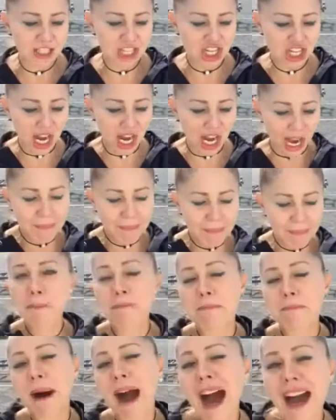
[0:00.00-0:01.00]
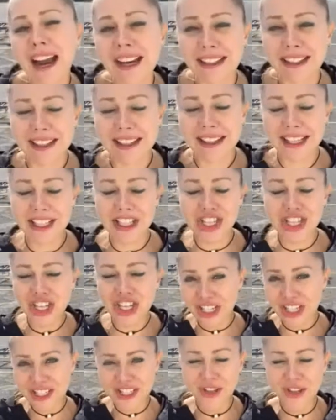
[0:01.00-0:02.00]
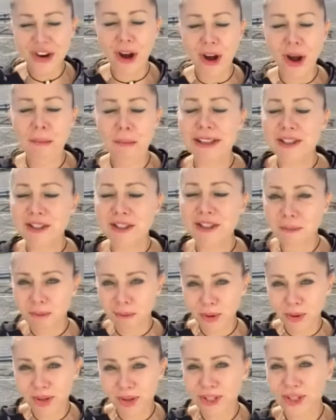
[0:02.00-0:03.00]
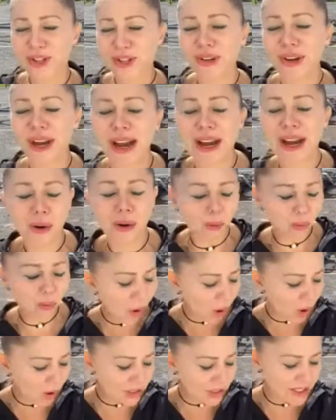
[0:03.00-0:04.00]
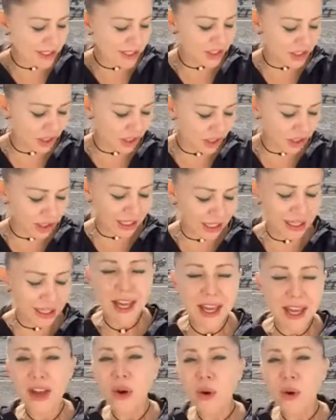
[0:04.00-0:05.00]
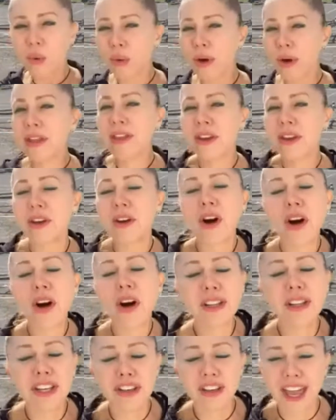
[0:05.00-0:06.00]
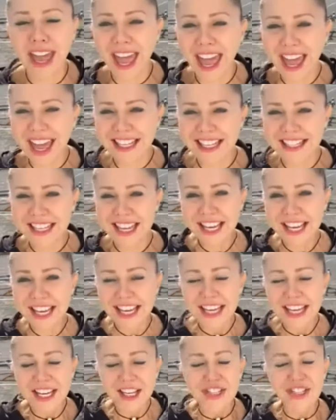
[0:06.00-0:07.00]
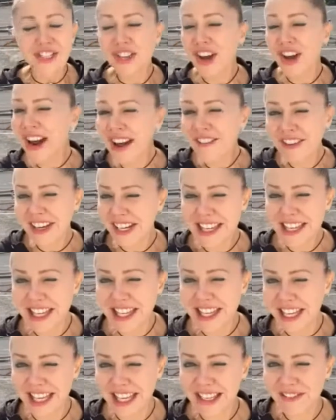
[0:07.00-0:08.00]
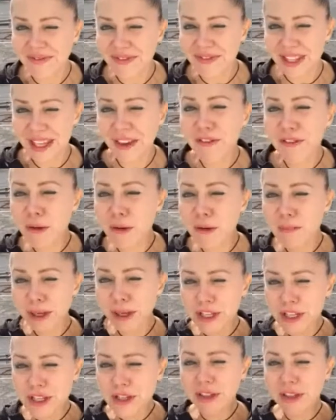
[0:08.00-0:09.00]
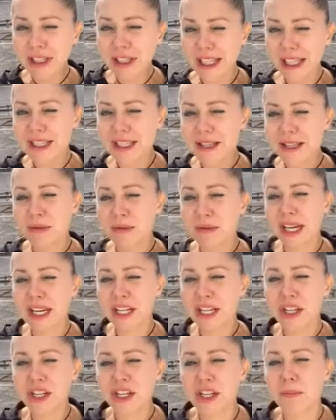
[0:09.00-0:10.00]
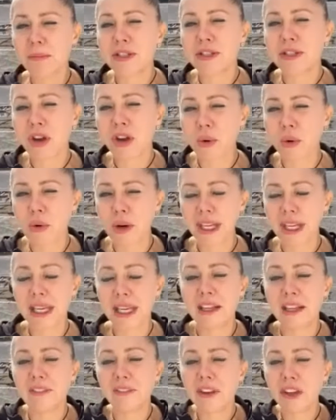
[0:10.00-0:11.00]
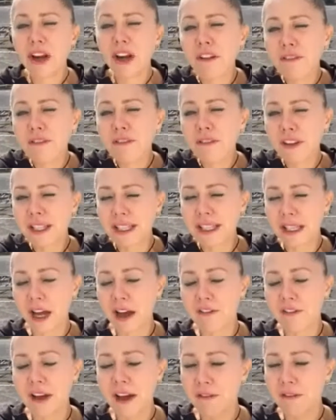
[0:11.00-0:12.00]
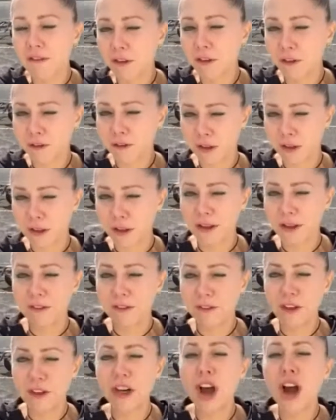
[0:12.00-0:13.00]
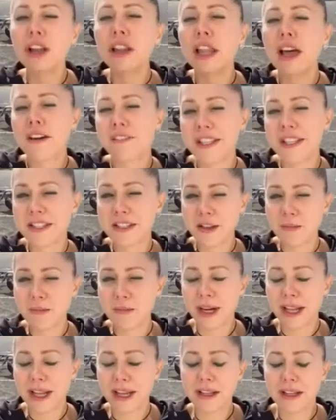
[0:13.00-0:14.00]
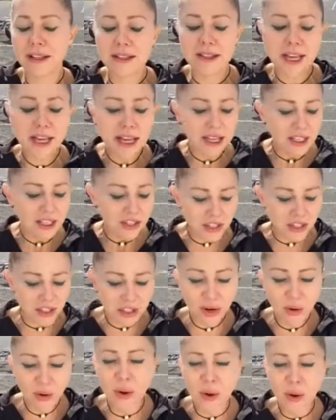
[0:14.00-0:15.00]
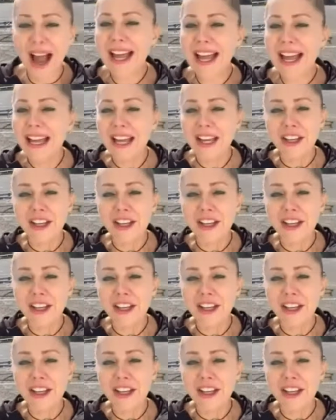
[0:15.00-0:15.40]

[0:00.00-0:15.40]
champion partner that cheers you up and supports you and walks the journey with you, holding your hand, you don't have anything. If your personal intimate relationship is not working, if you're not feeling loved and fulfilled, if you're not loving someone else, do you know what?